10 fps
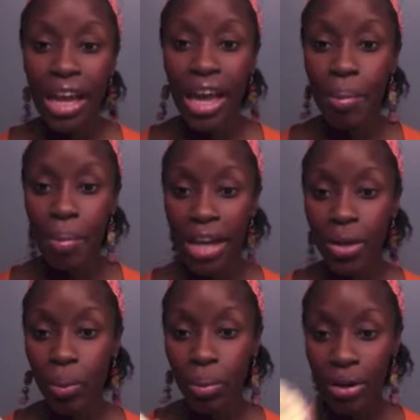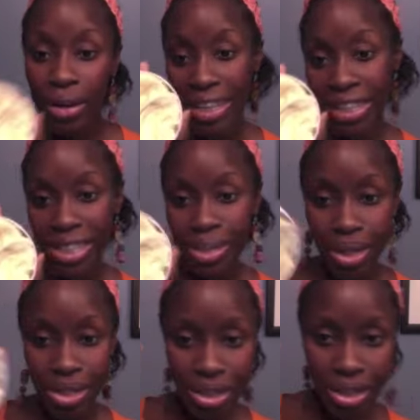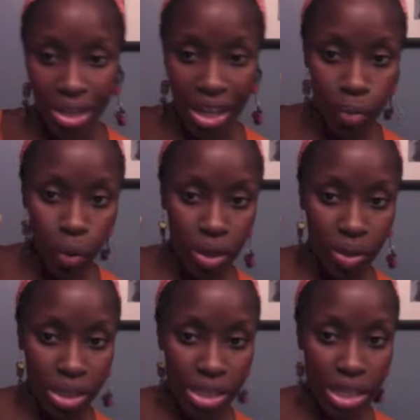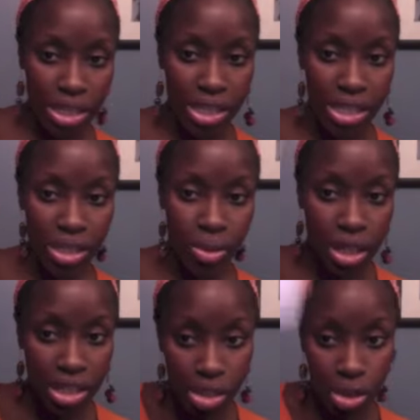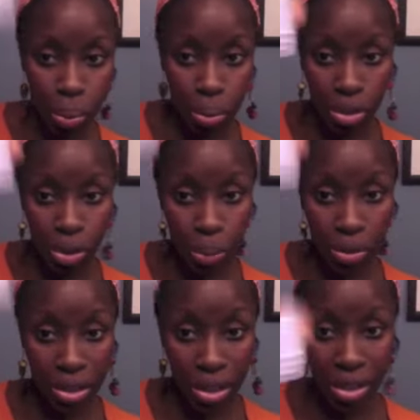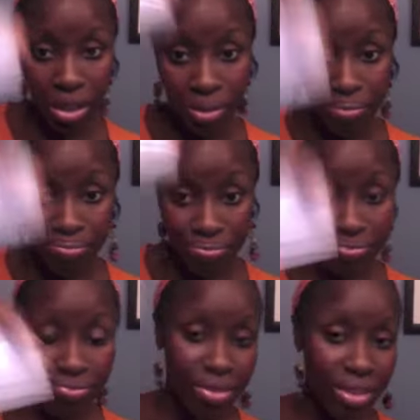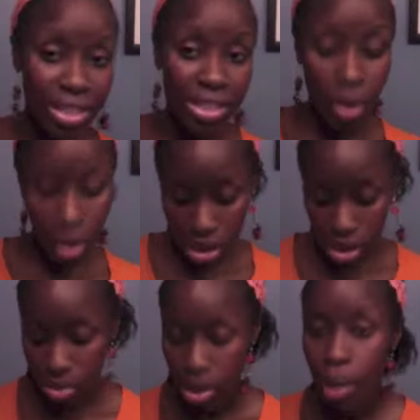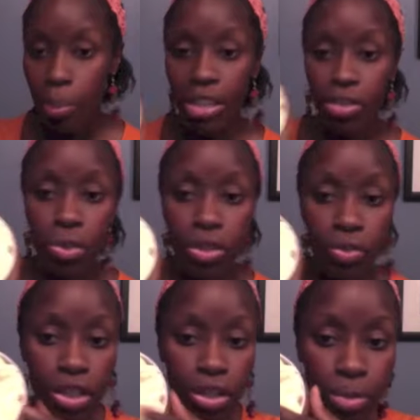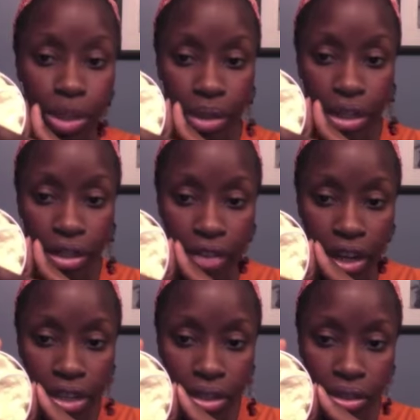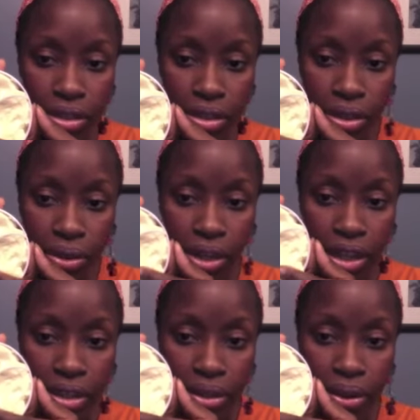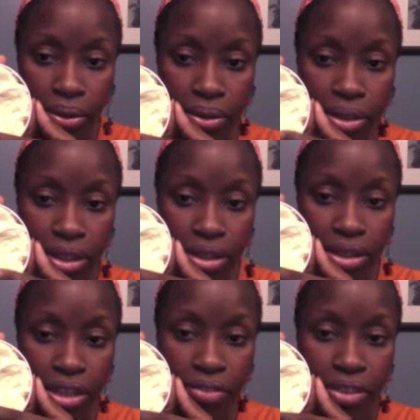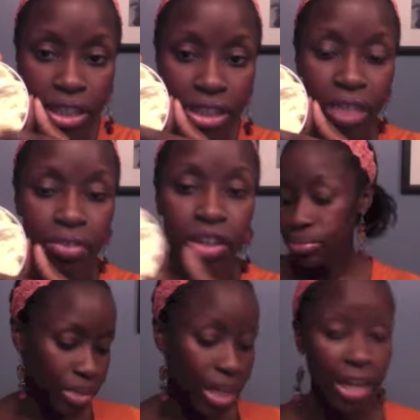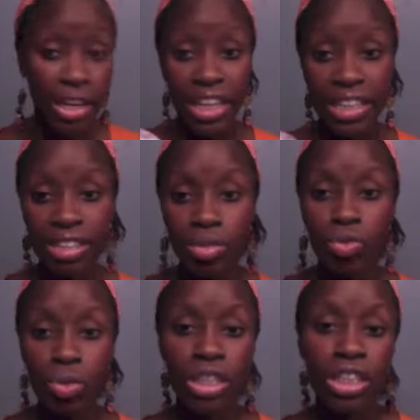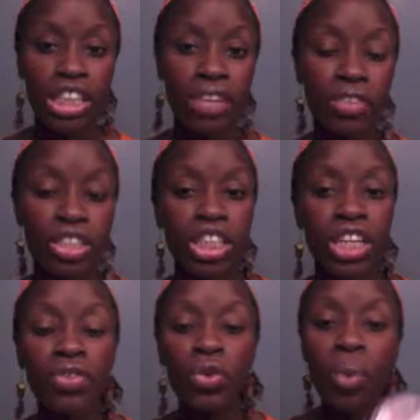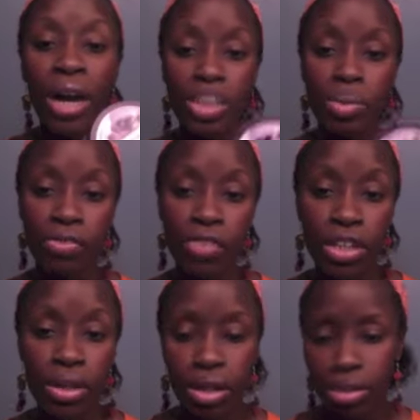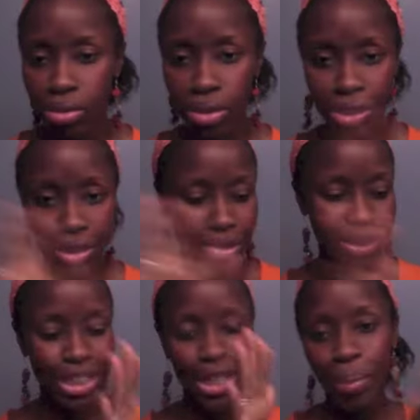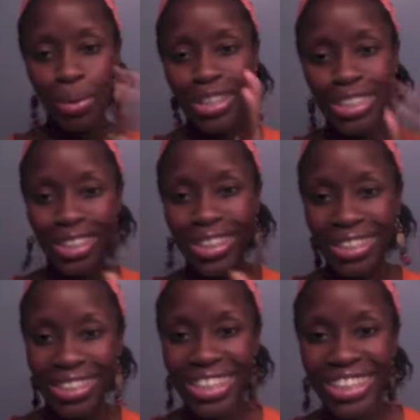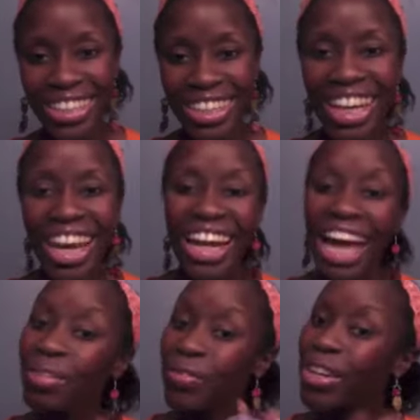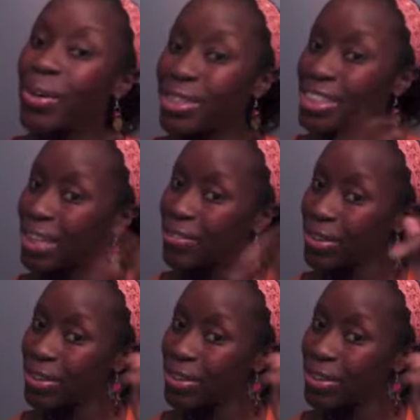and mango butter. I think it smells good. I'm working on the scents. It's super, super thick. It's awesome, but it's really, really creamy, right? So like, you know, you could definitely take stuff up, and it gives me really good definition. If you watch my video, don't look at the container. I put it into another container, and I have a video on saving your